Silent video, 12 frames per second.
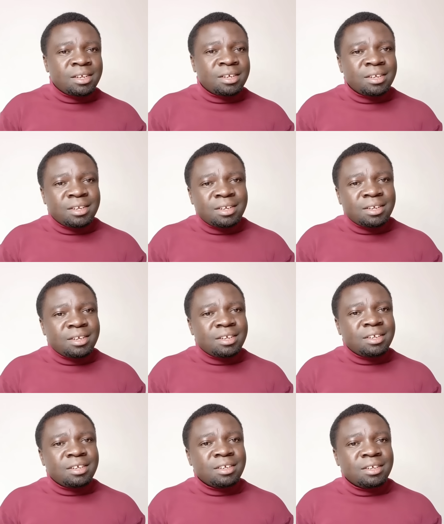
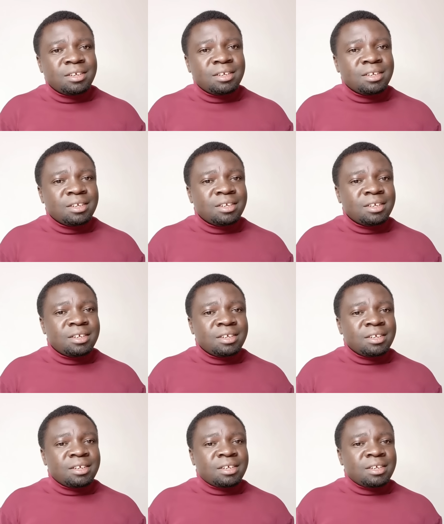
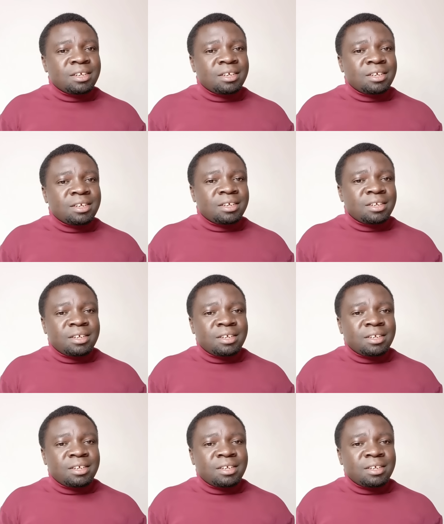(no one is talking)